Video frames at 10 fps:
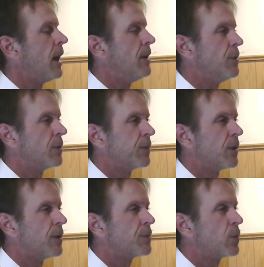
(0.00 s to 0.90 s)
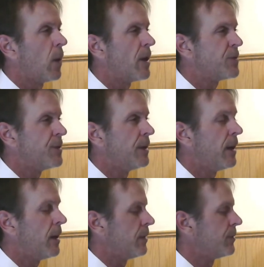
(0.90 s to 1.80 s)
Your first question
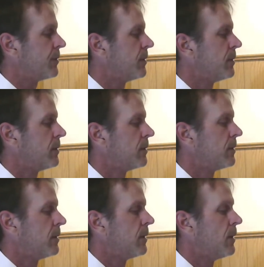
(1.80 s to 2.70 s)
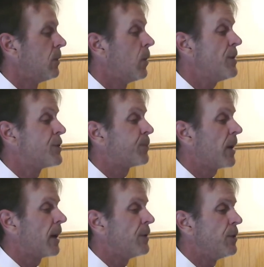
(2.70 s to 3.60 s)
is, what
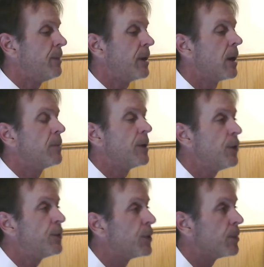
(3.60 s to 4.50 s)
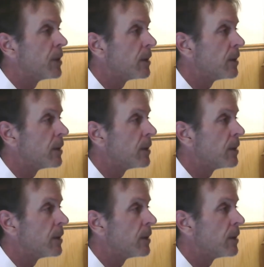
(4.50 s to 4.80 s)
inspired you to become a YouTuber?